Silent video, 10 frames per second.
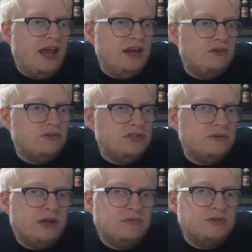and it
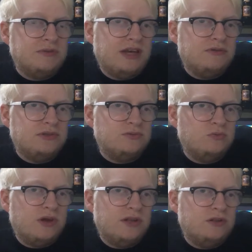also helps me out as
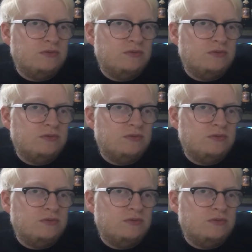well,